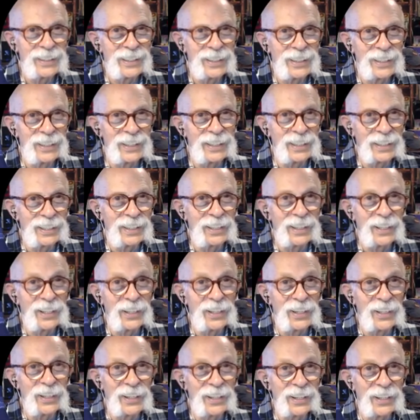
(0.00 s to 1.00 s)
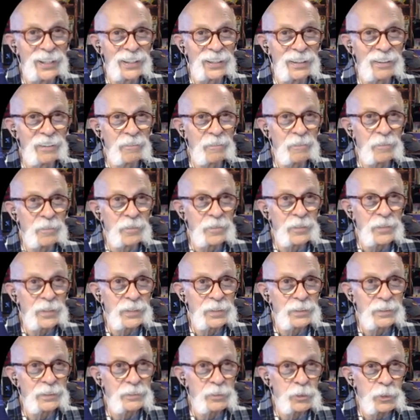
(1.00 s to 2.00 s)
Um,
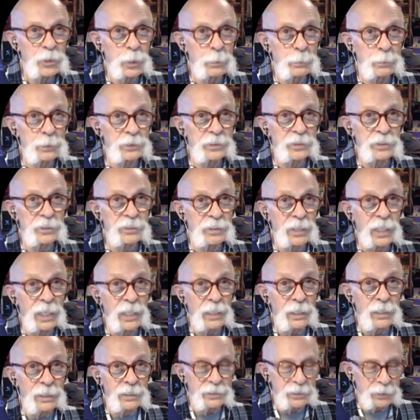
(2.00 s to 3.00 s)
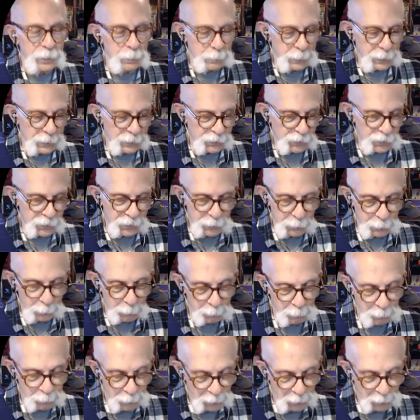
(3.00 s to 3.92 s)
Chumley says, ah, I see a match too.